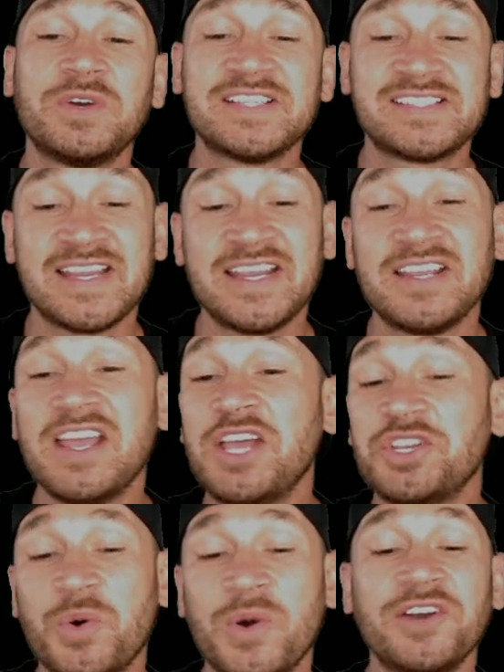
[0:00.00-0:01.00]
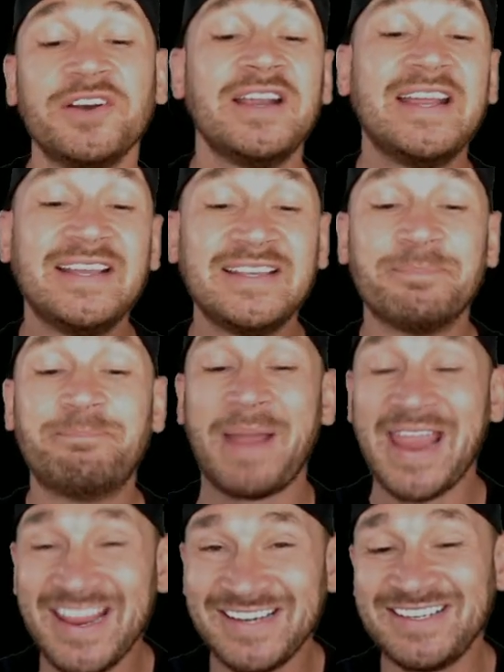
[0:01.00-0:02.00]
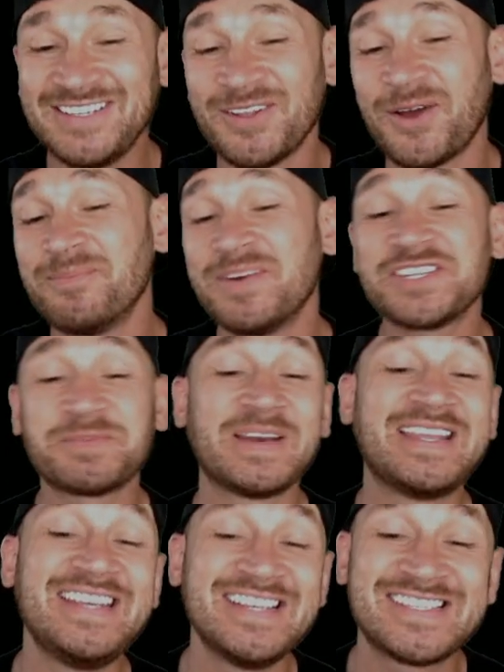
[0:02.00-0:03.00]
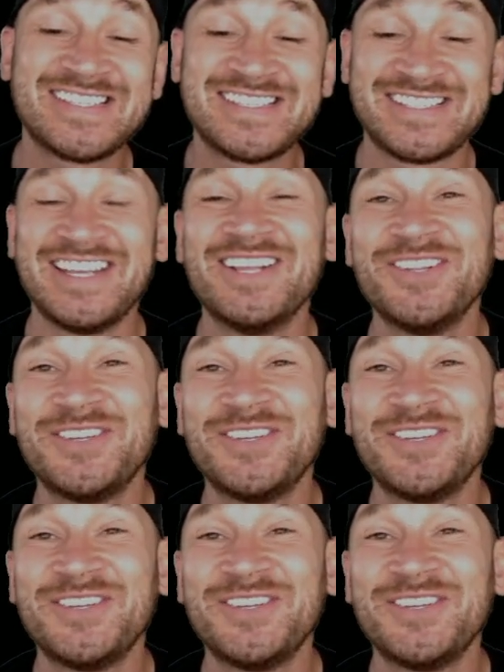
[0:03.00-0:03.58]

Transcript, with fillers: is saying Twitter banned Elon Musk, but he is still